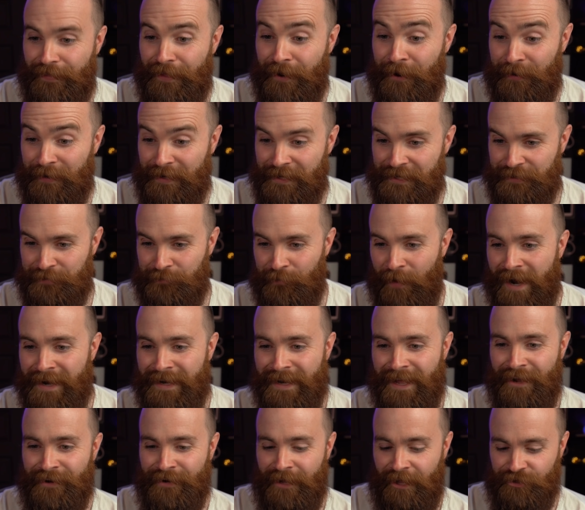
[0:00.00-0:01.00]
There it is, right
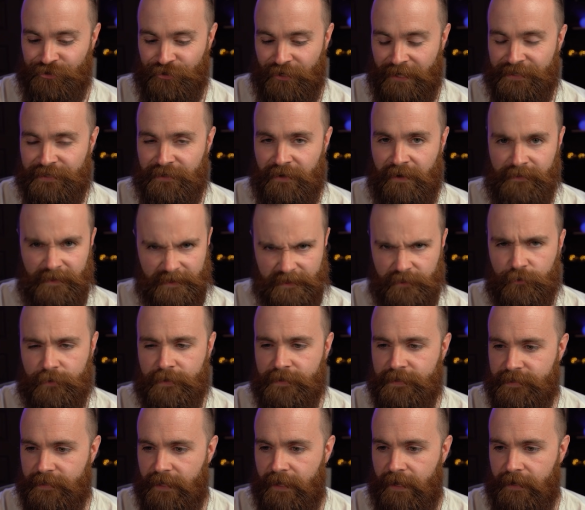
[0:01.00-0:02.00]
now.json. Let's look
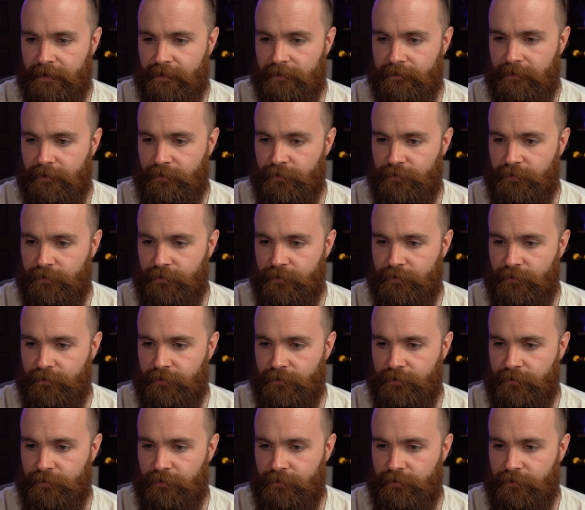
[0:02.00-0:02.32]
inside.